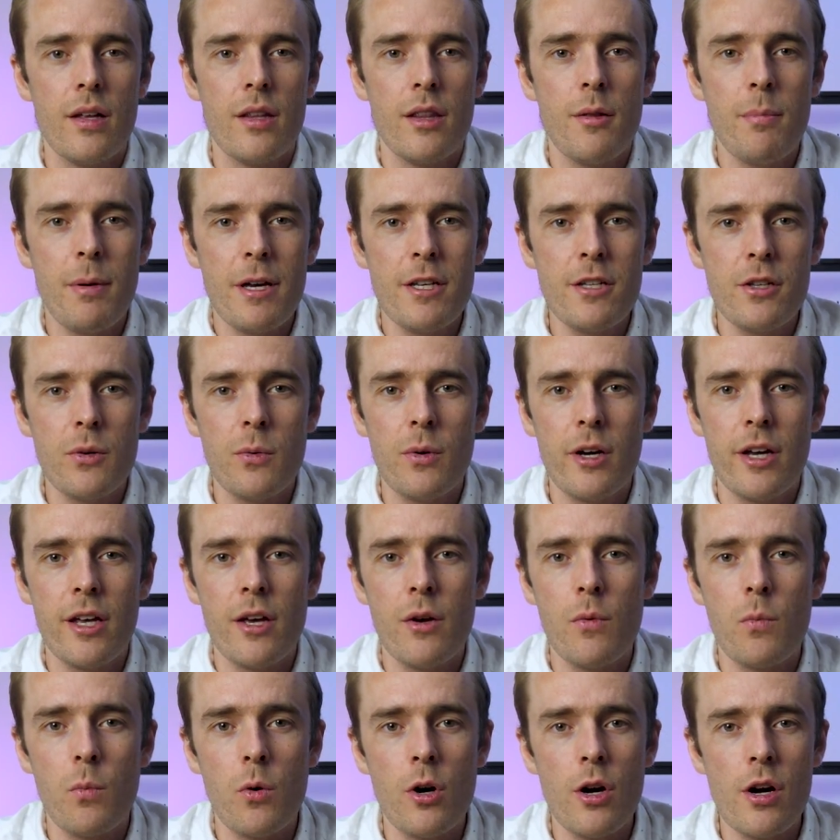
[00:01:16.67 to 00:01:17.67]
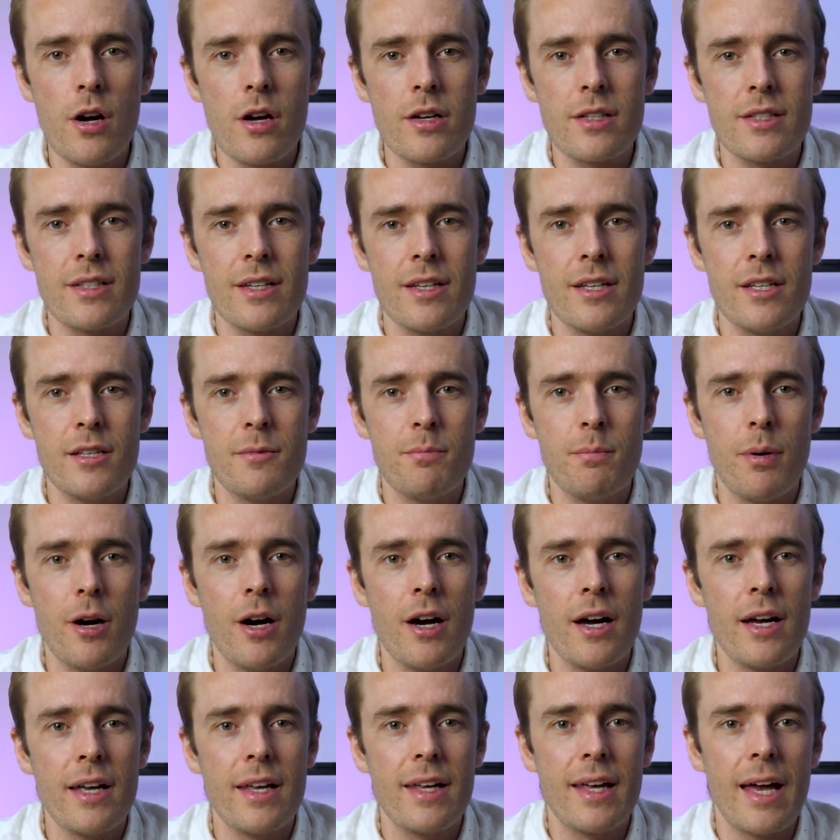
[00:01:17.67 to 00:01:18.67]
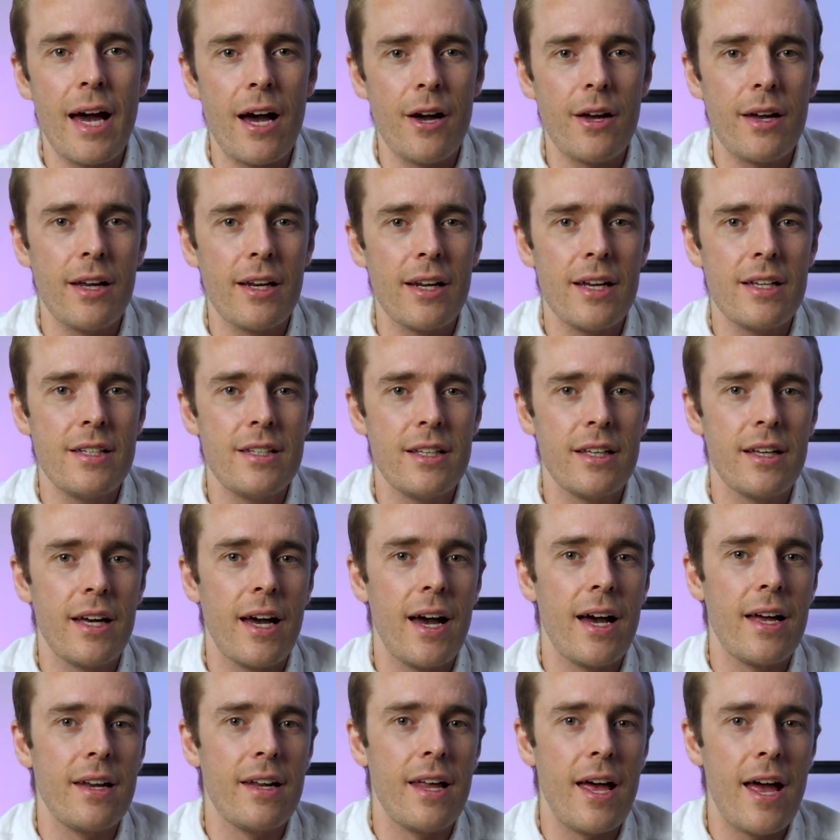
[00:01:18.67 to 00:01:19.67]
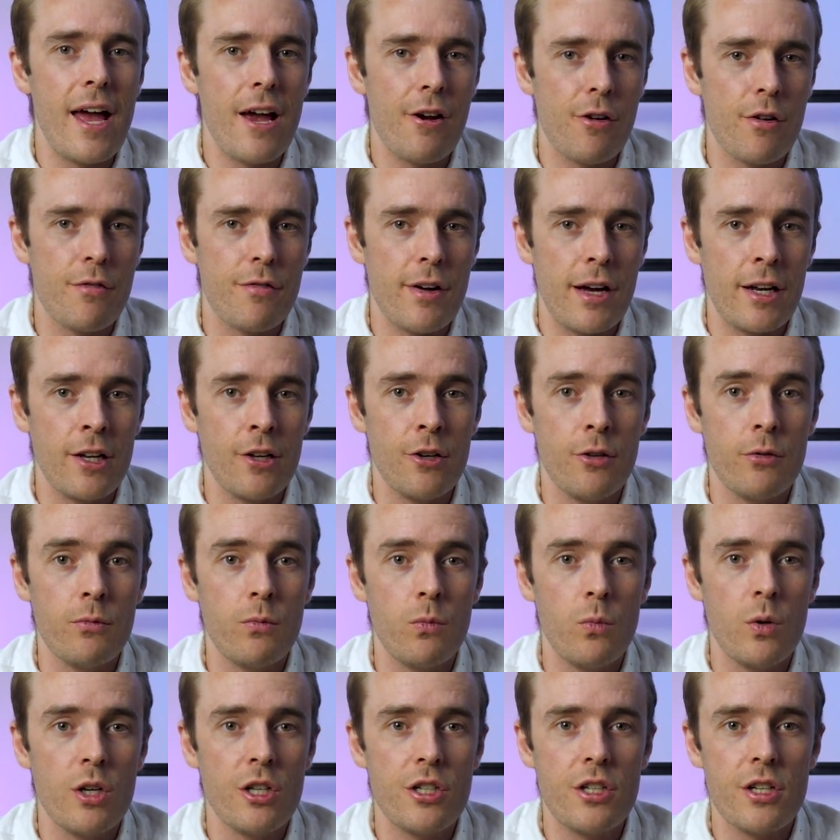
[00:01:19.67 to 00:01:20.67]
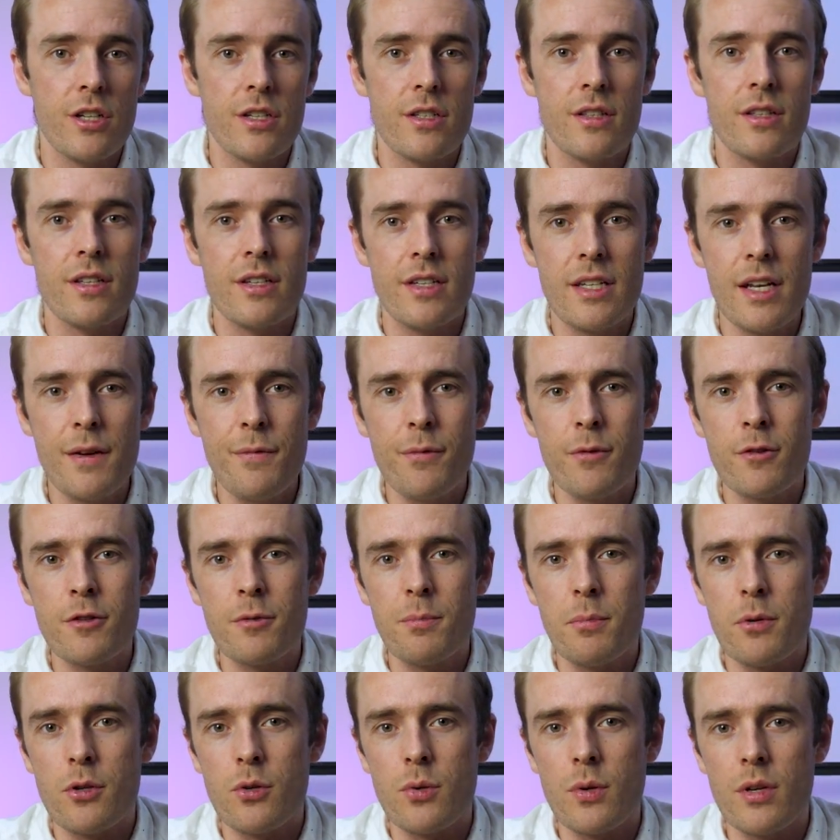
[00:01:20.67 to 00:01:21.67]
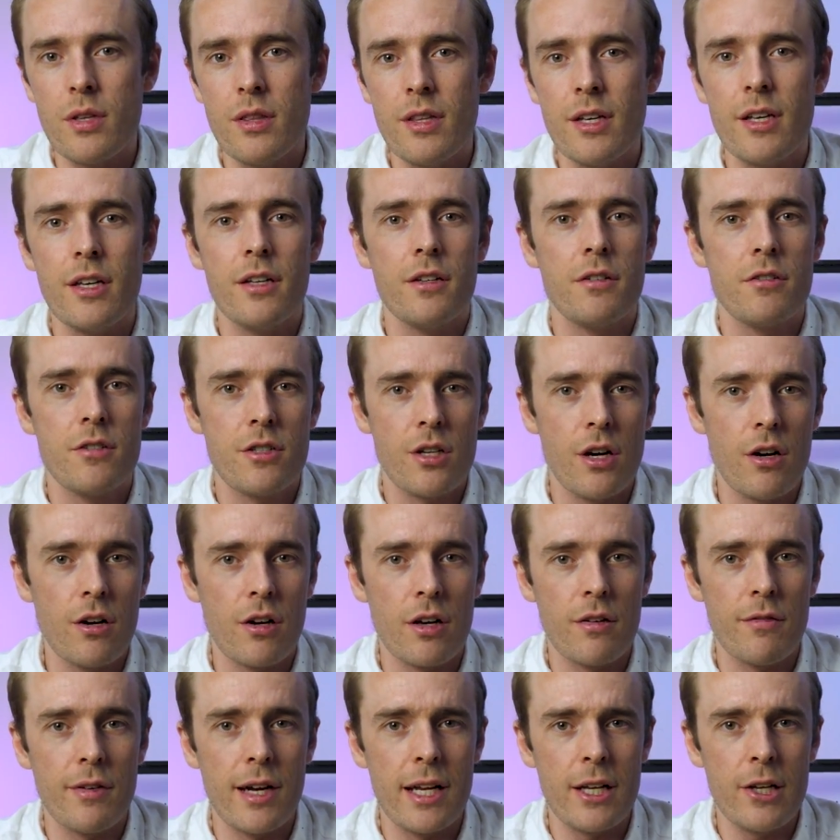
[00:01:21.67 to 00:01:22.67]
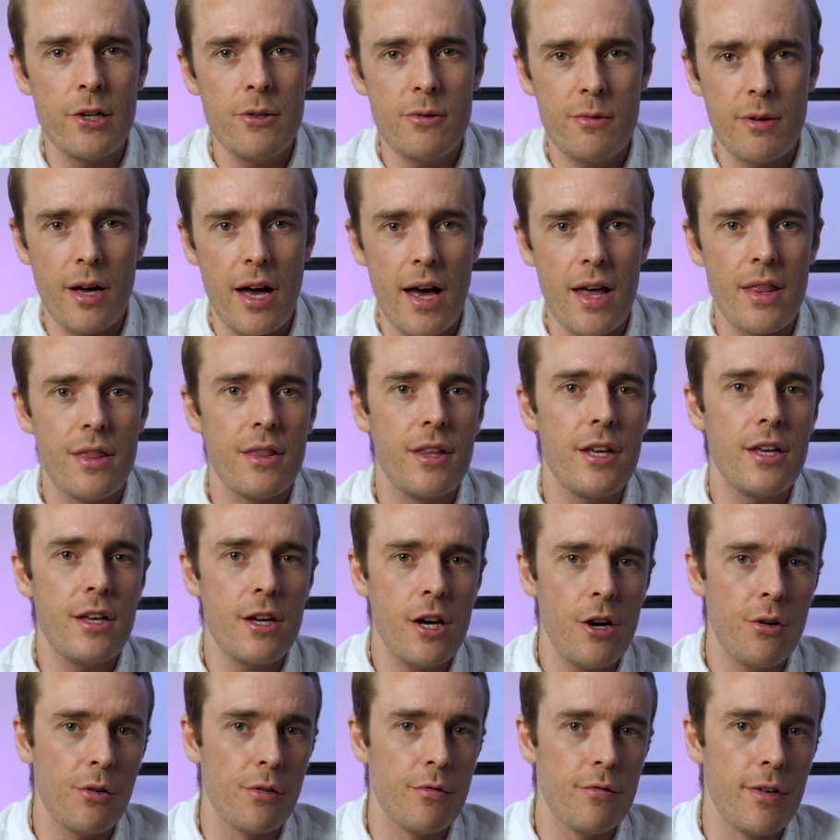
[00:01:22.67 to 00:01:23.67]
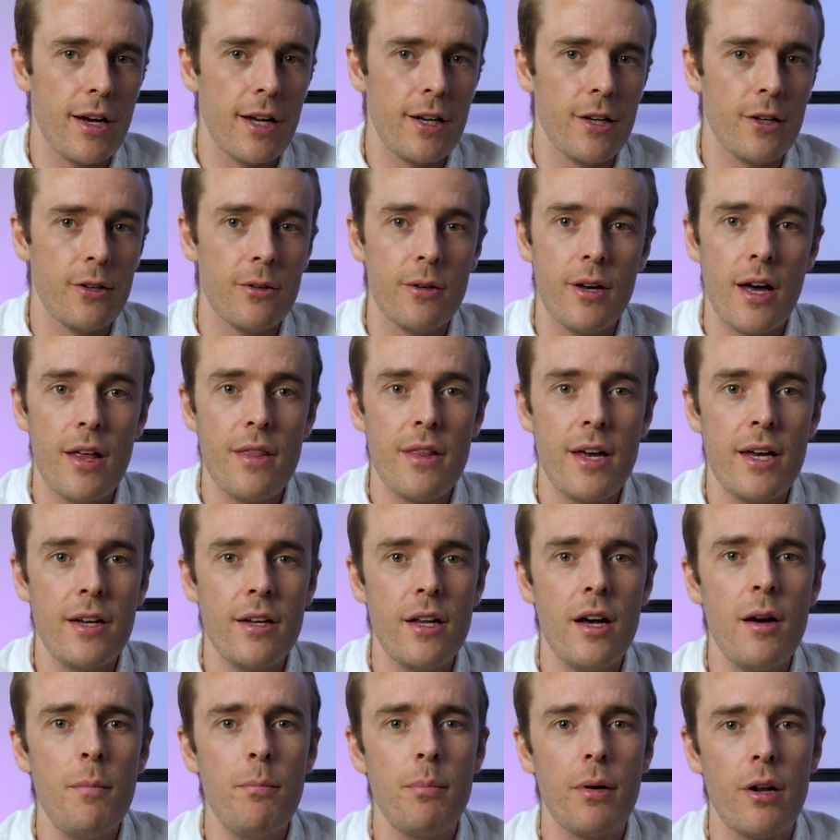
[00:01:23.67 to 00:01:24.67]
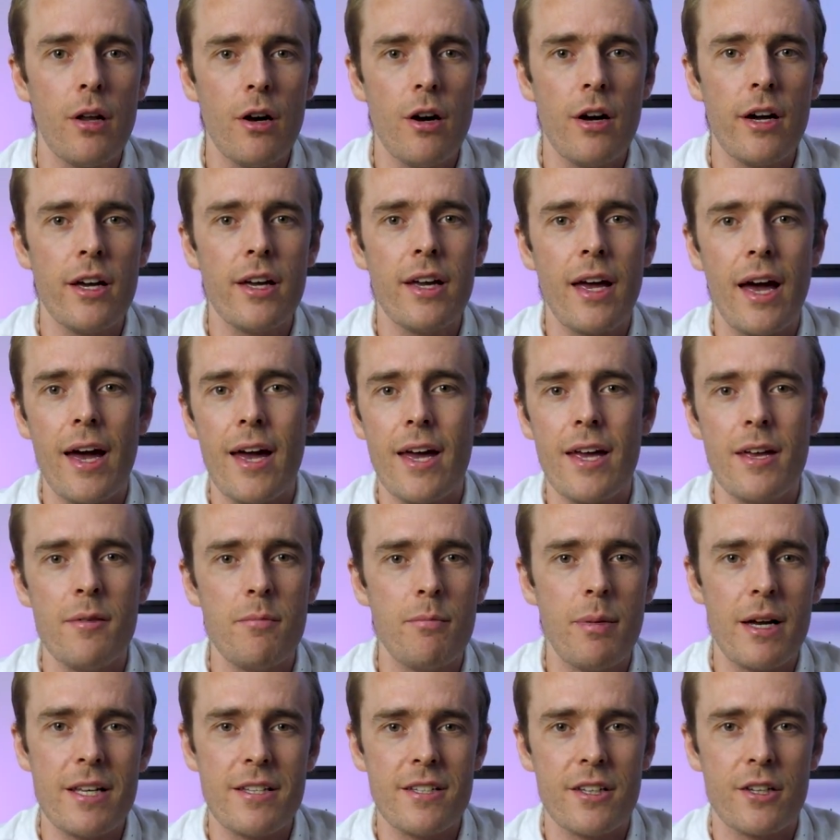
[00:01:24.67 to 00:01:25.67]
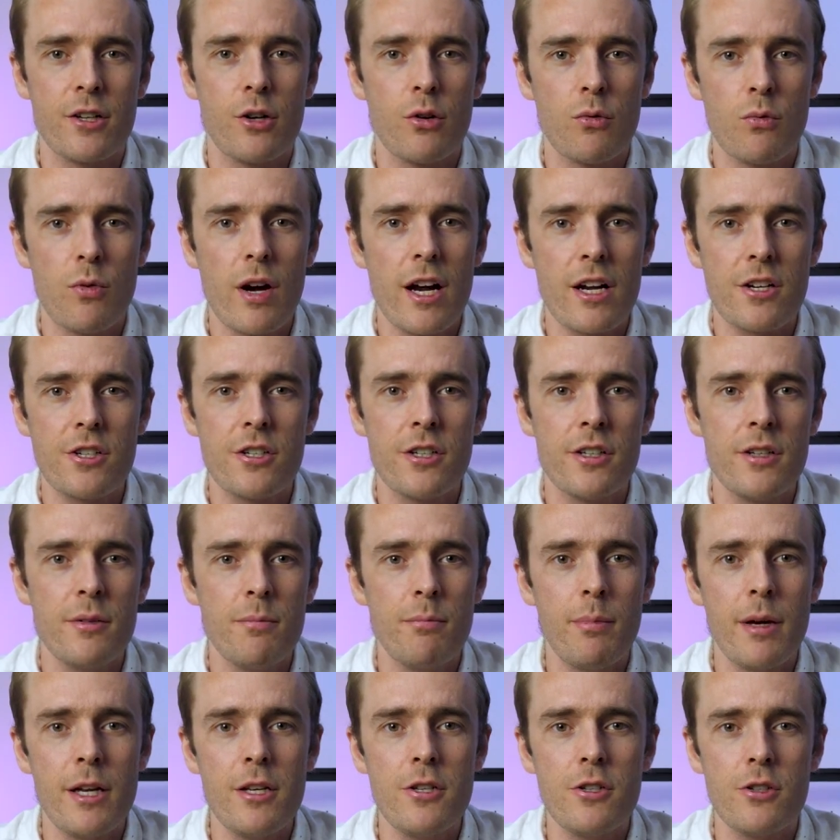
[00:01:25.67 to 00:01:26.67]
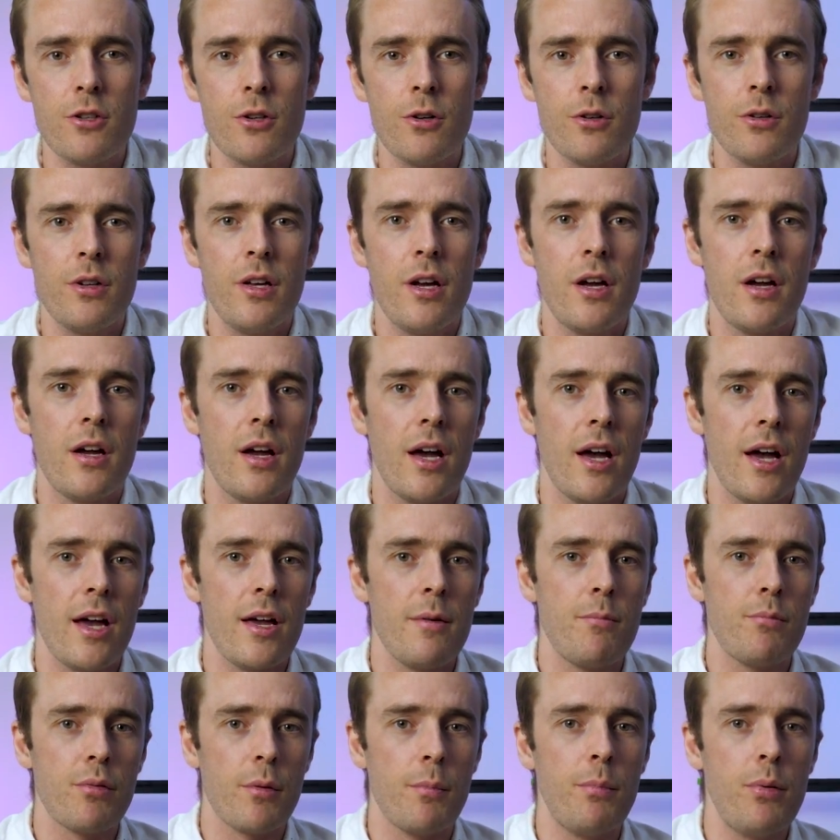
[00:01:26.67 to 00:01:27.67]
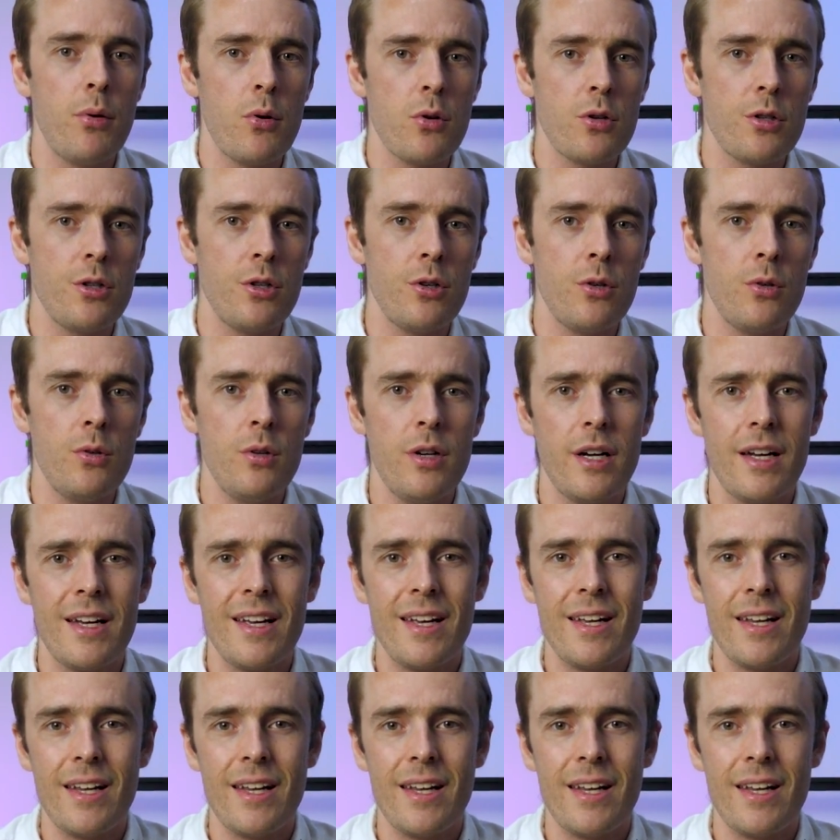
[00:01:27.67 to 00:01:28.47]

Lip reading: The basic way it works is by calculating an error value, which is the difference between the target value and the current value, and then applying a basic correction based on a proportional,